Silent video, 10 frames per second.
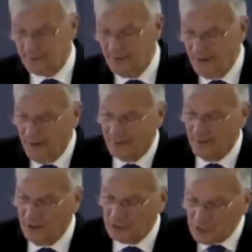They
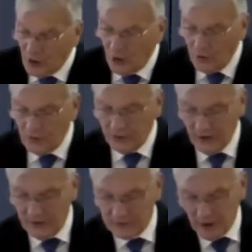show that they have
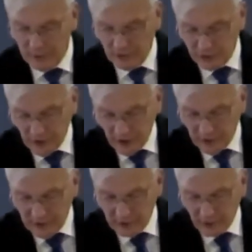come to share in
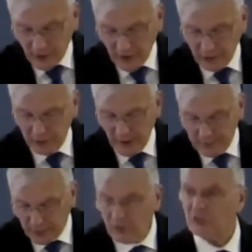Christ by
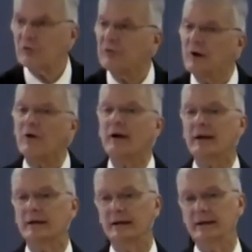persevering
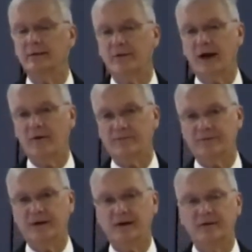in that
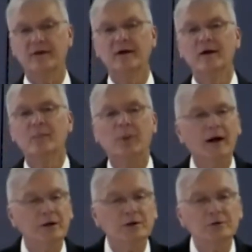faith, by
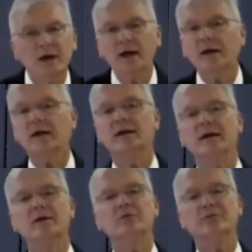uniting
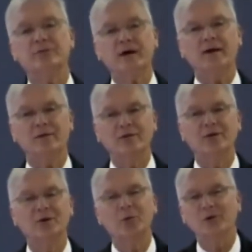in faith
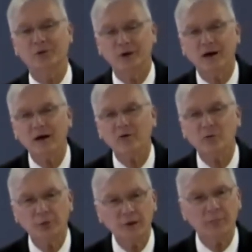with God's
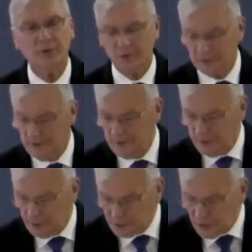people who
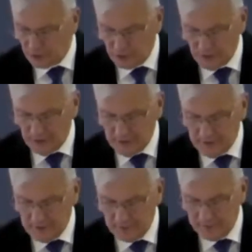trust in Him.
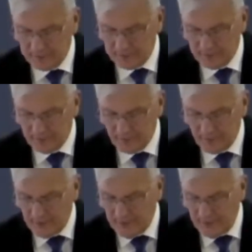
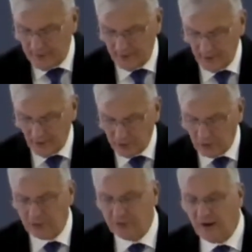And it is a
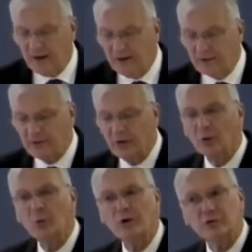faith
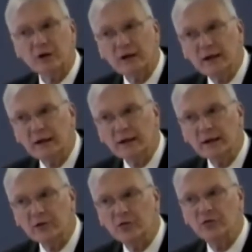which
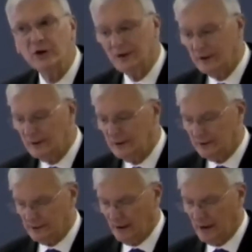heeds
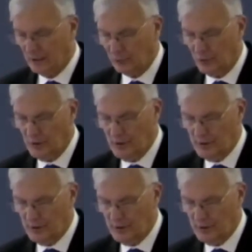God's word.